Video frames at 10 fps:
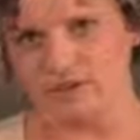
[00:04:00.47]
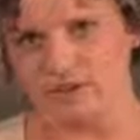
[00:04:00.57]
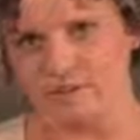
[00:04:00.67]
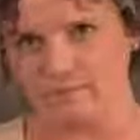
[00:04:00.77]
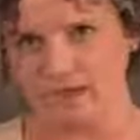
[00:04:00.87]

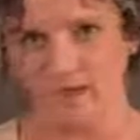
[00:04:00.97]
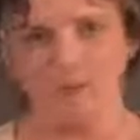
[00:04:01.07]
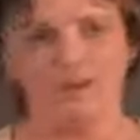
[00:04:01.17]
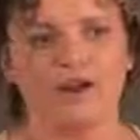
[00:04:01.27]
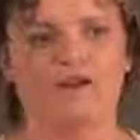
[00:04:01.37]
them,
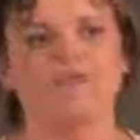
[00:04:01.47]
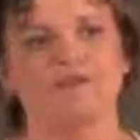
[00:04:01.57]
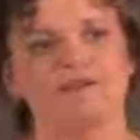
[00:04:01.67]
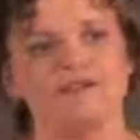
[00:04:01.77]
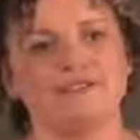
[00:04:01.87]
whereas my
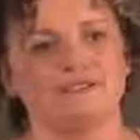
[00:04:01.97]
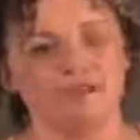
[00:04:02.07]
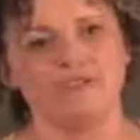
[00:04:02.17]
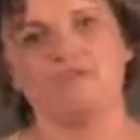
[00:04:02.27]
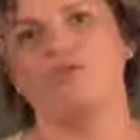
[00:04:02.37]
business
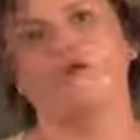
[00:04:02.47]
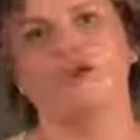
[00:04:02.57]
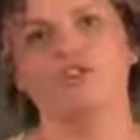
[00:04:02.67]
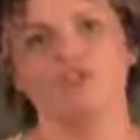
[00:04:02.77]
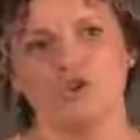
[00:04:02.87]

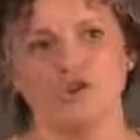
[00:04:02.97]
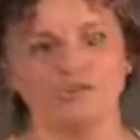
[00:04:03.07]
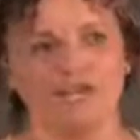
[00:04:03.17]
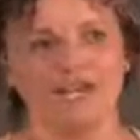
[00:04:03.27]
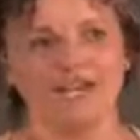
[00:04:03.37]
mentor showed
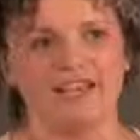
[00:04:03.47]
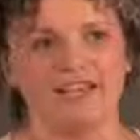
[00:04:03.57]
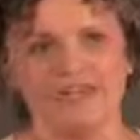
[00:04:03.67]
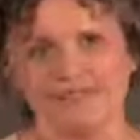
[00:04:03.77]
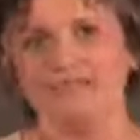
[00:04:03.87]
me
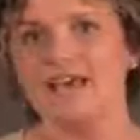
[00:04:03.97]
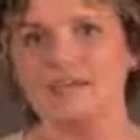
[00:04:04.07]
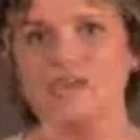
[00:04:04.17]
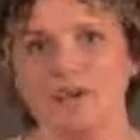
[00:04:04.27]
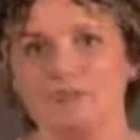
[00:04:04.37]
this is how
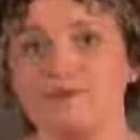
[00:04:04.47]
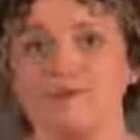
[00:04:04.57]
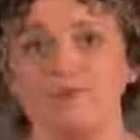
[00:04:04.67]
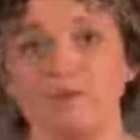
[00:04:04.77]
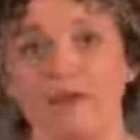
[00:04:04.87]
you run a
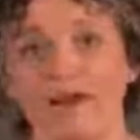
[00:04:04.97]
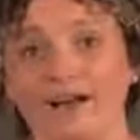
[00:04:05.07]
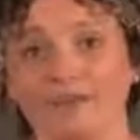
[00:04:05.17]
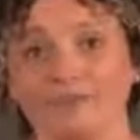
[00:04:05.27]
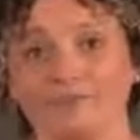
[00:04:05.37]
business
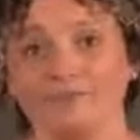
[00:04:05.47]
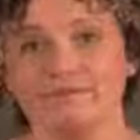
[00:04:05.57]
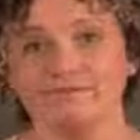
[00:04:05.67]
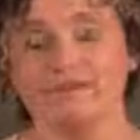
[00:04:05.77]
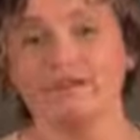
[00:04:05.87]
well.
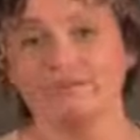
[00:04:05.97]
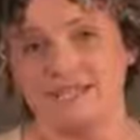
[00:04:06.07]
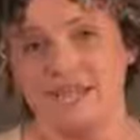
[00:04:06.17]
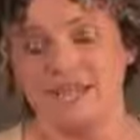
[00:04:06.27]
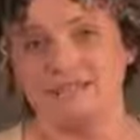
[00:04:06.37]
This is what it
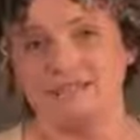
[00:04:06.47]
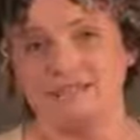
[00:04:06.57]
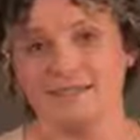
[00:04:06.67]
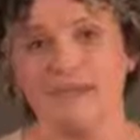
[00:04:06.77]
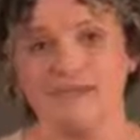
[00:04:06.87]

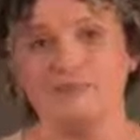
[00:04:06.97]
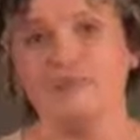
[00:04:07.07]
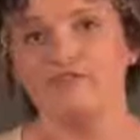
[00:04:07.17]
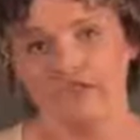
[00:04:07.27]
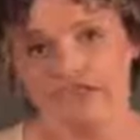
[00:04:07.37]
takes to be the
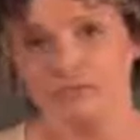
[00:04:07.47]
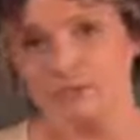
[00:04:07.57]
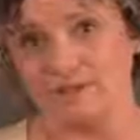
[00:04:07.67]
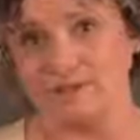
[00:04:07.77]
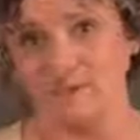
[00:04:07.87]
face of a
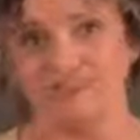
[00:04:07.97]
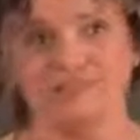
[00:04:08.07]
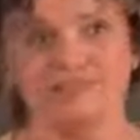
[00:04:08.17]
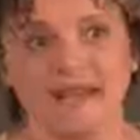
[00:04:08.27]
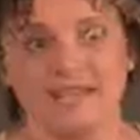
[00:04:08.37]
business, to
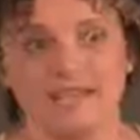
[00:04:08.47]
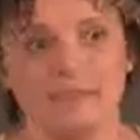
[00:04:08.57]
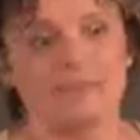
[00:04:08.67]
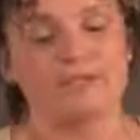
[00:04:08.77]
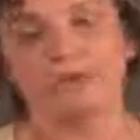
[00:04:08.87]
stand
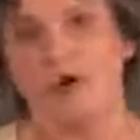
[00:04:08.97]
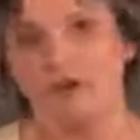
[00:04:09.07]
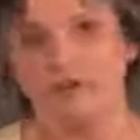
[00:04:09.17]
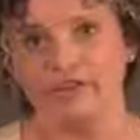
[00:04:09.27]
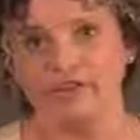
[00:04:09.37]
up and to be
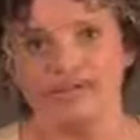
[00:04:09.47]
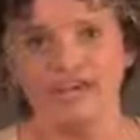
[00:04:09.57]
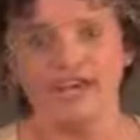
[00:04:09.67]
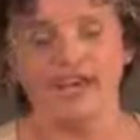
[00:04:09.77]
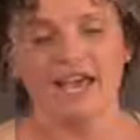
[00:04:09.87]
confident
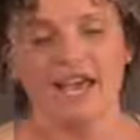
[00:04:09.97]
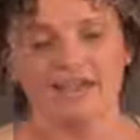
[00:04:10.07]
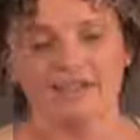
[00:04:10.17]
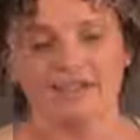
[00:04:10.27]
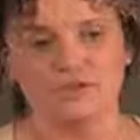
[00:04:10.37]

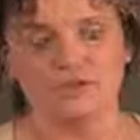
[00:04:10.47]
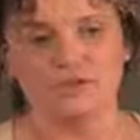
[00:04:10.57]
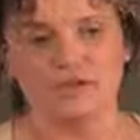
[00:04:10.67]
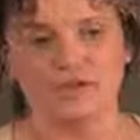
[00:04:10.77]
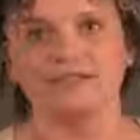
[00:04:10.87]
and
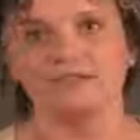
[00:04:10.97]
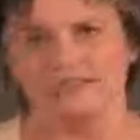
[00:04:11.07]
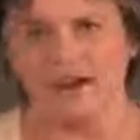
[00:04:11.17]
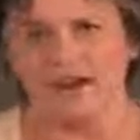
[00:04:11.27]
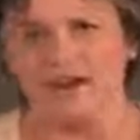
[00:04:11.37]
to
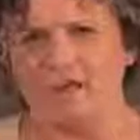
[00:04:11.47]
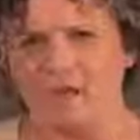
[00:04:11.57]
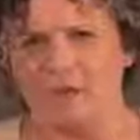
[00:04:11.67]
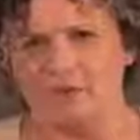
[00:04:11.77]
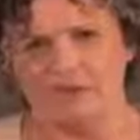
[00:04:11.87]
carry that
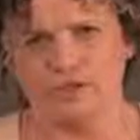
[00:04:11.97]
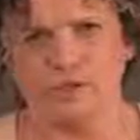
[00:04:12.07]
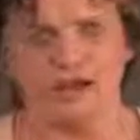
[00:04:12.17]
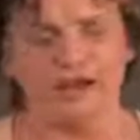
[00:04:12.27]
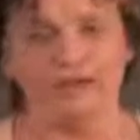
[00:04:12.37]
load
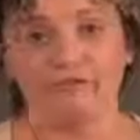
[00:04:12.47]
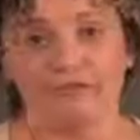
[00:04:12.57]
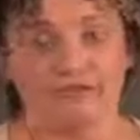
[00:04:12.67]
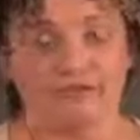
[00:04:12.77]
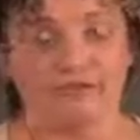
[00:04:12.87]

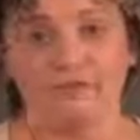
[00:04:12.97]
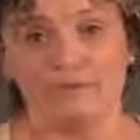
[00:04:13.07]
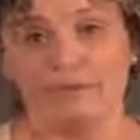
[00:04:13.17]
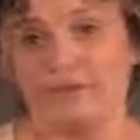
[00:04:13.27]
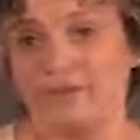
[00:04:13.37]
for dealing
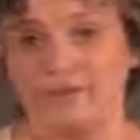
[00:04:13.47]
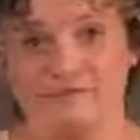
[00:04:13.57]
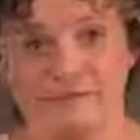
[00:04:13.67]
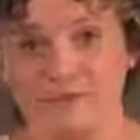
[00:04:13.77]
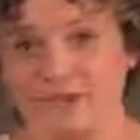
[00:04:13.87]
with everything
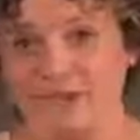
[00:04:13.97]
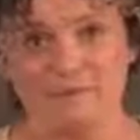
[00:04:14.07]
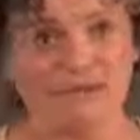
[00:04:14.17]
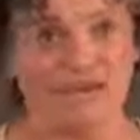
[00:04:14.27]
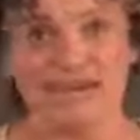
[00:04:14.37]
from
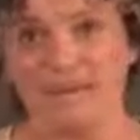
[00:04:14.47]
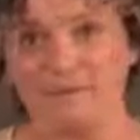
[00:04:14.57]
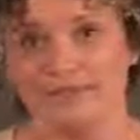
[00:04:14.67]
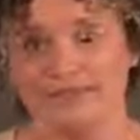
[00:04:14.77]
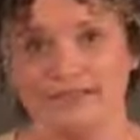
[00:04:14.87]
bookkeeping and
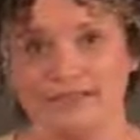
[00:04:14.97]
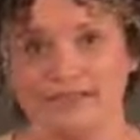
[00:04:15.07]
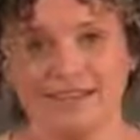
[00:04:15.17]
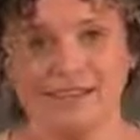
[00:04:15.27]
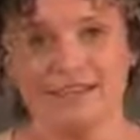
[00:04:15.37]
accounting
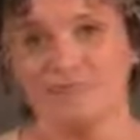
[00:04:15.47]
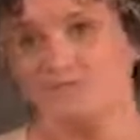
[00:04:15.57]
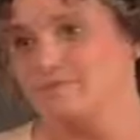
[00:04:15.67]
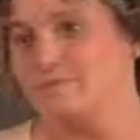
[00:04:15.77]
to